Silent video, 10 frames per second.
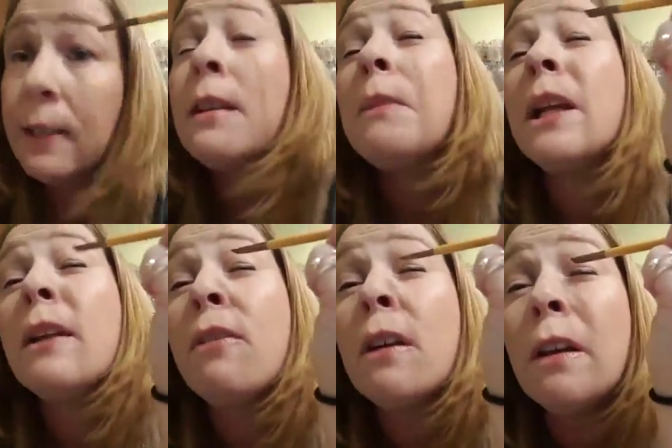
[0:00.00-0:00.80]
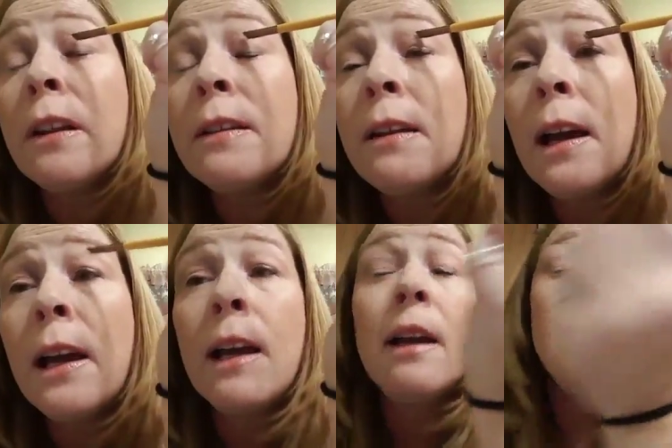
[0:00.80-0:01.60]
something different on this
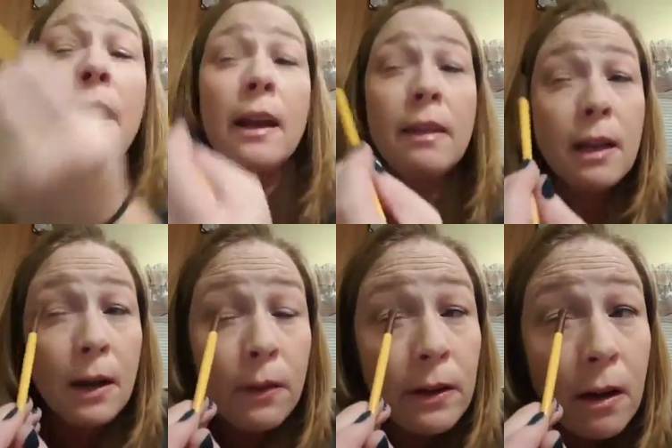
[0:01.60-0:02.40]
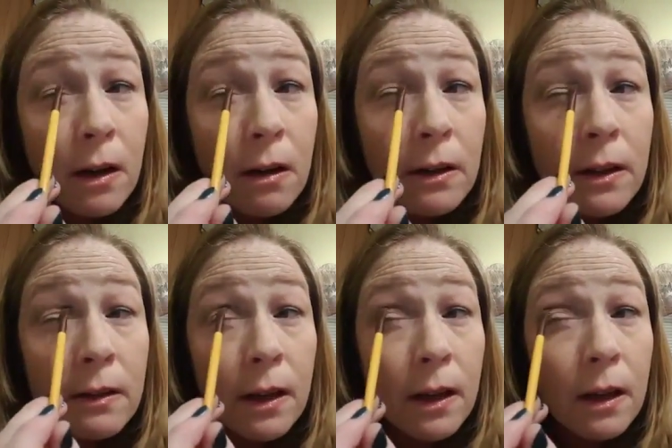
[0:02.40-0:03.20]
eye, and then I went darker on this
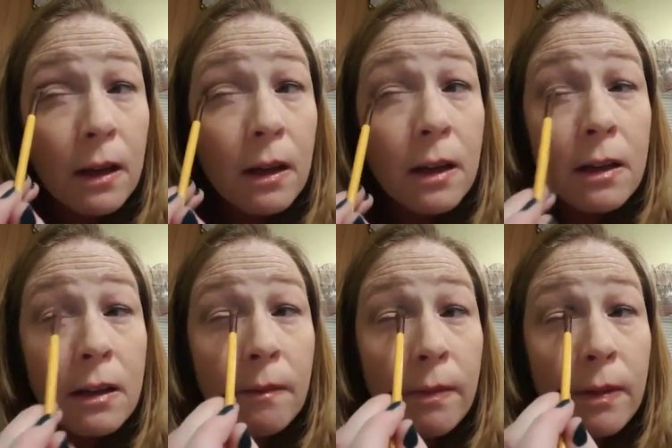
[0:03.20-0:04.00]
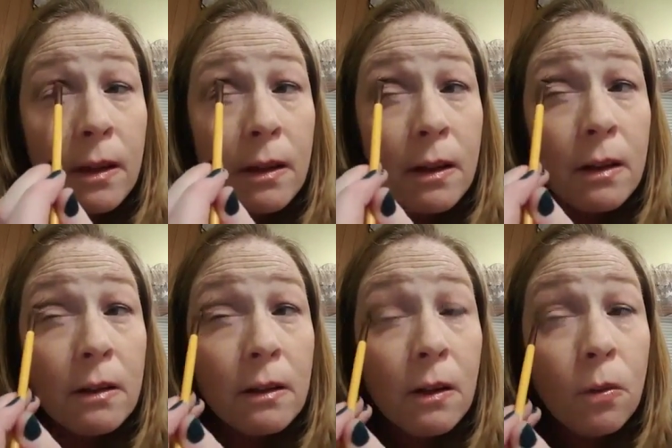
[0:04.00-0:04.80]
eye.
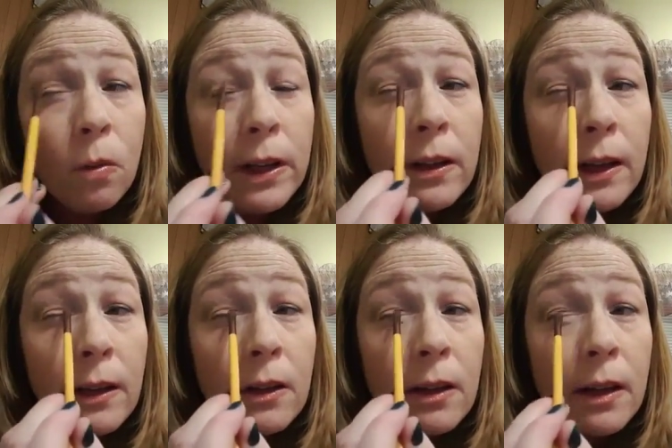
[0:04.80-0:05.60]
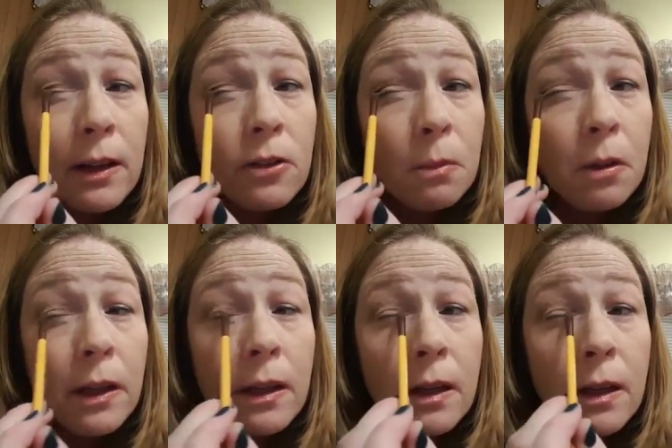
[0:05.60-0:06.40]
So what do you think? Do you think I should
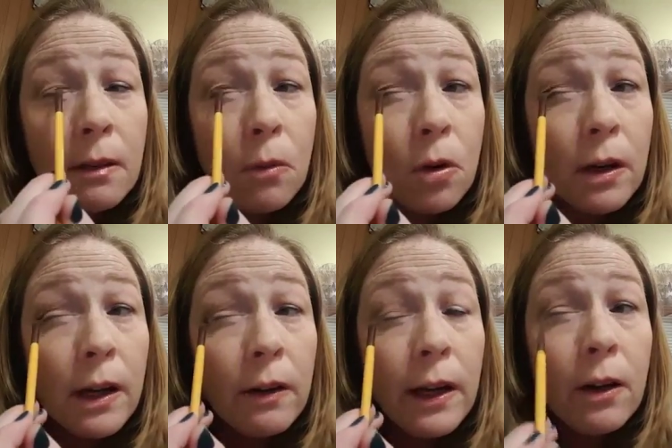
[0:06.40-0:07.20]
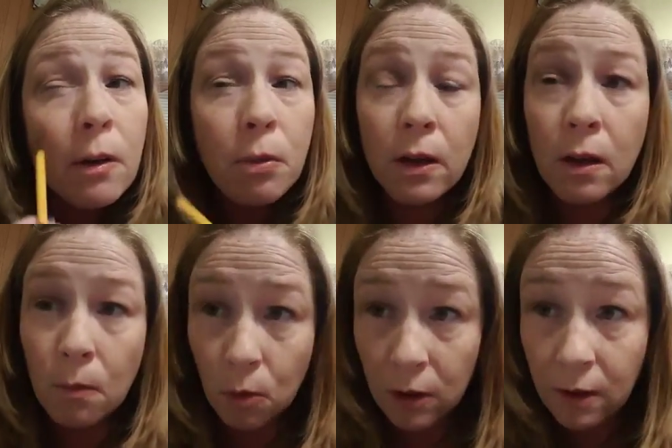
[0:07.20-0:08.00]
blend it in more down here, put a little
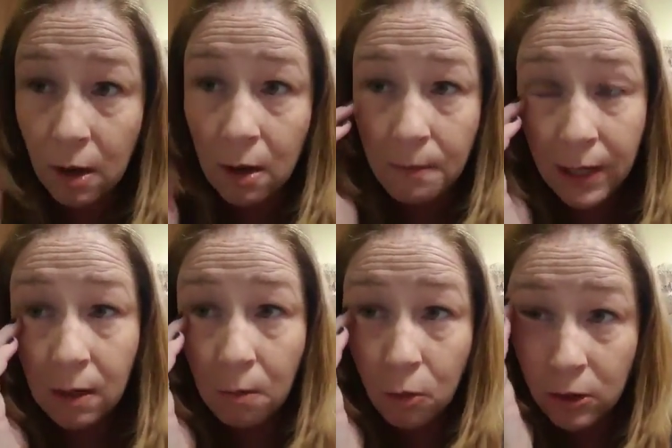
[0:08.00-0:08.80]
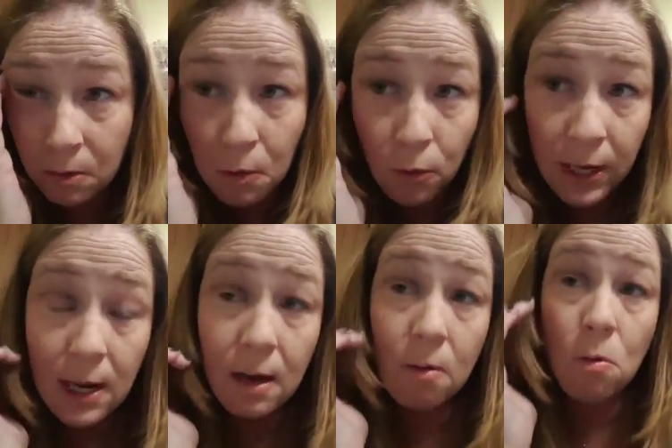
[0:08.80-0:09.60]
more dark, make it a little more smoky?
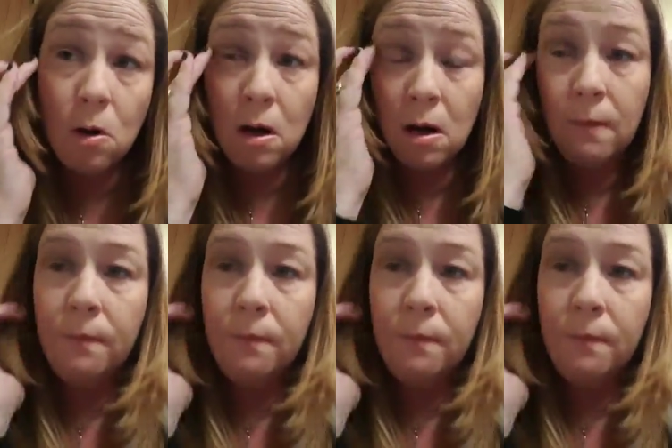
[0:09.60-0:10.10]
Or